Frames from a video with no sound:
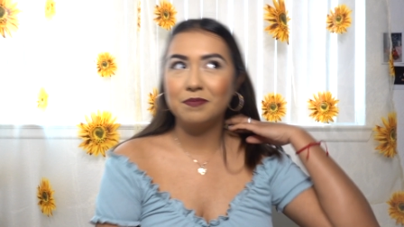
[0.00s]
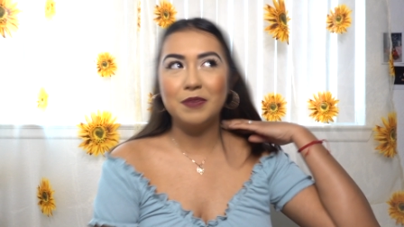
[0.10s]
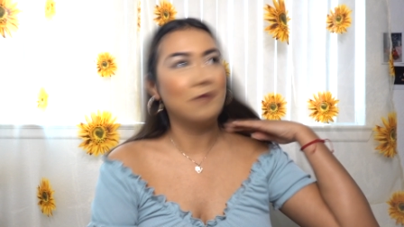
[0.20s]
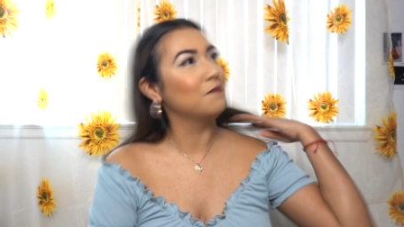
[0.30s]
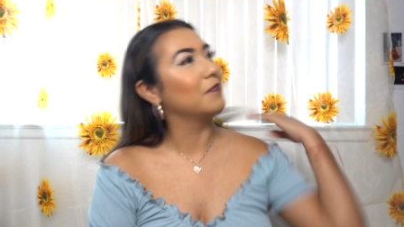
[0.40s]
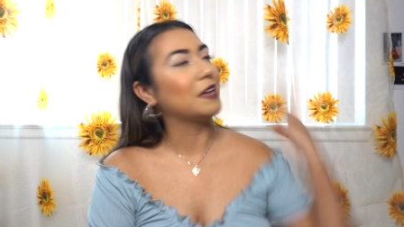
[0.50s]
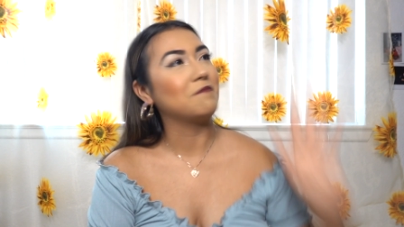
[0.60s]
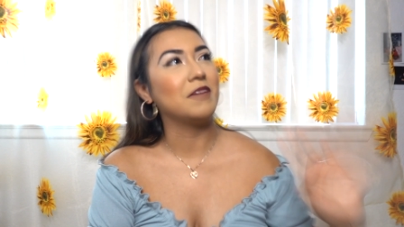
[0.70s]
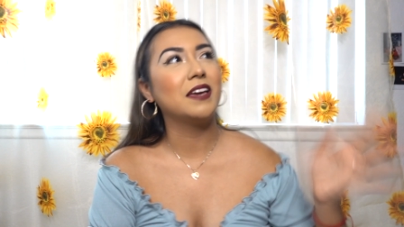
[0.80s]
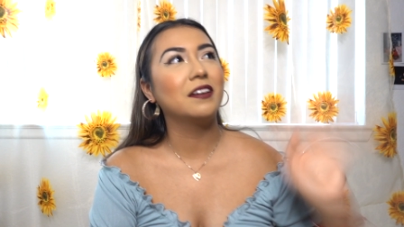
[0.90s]
people, like
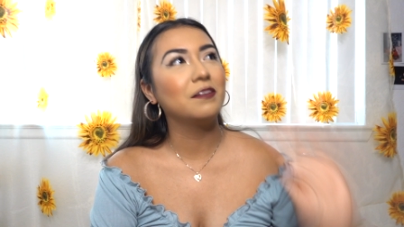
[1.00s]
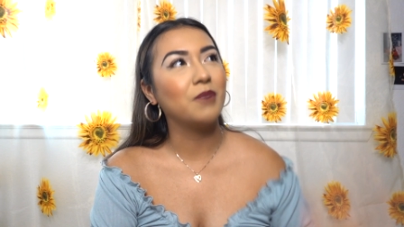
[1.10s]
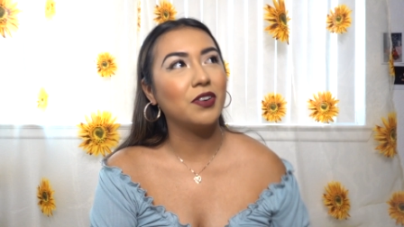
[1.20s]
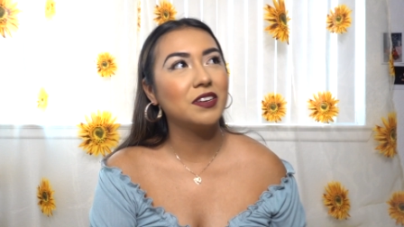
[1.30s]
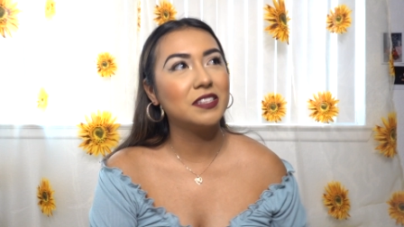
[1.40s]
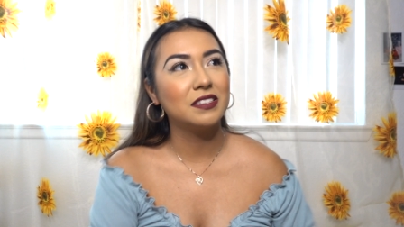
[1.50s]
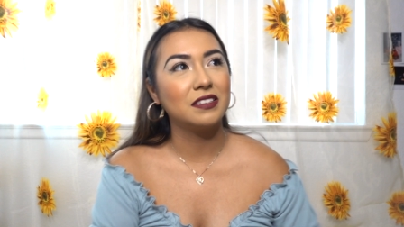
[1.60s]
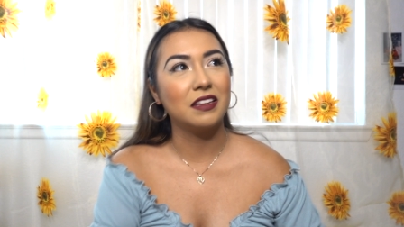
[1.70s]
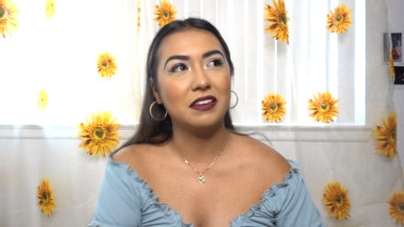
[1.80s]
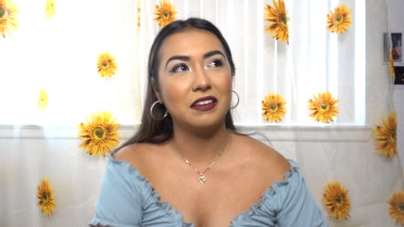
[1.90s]
makeup artists,
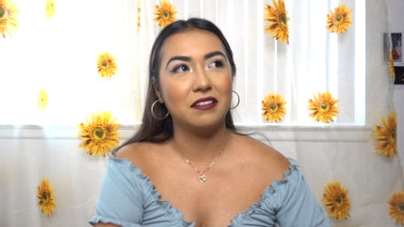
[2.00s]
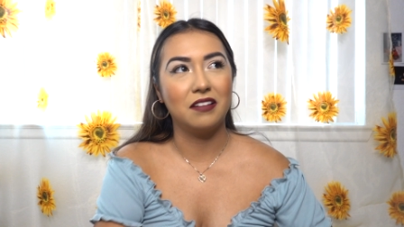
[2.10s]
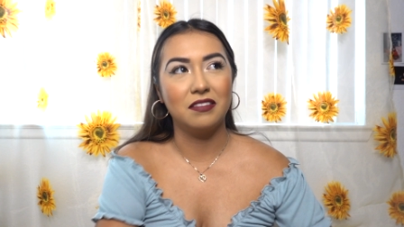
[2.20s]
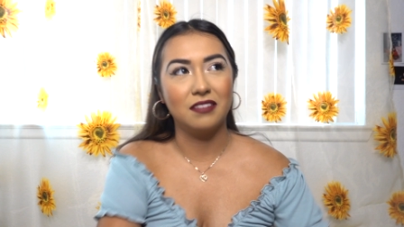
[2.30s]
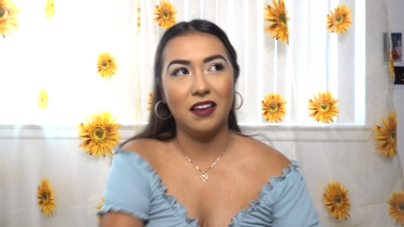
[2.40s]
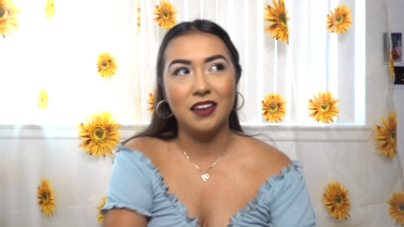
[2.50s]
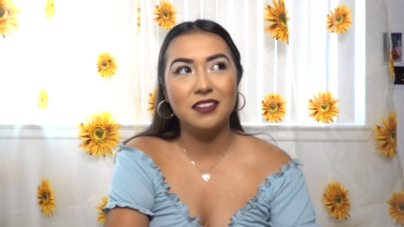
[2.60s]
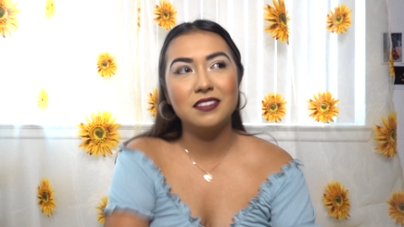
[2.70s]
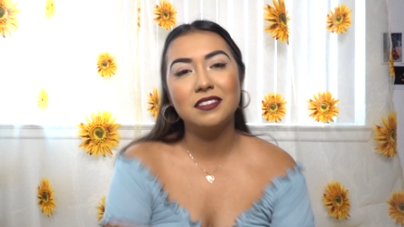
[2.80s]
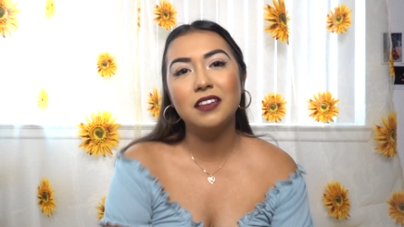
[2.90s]
like online
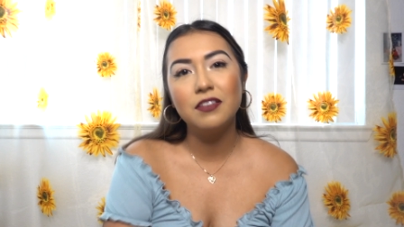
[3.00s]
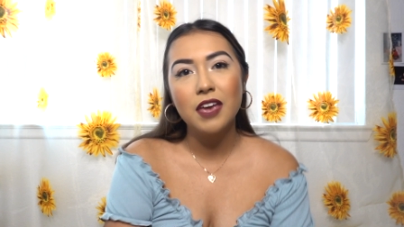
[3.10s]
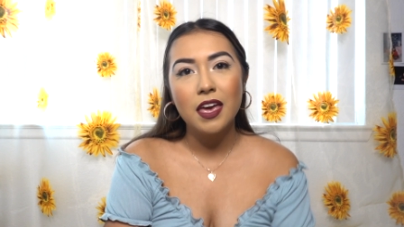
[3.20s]
and stuff,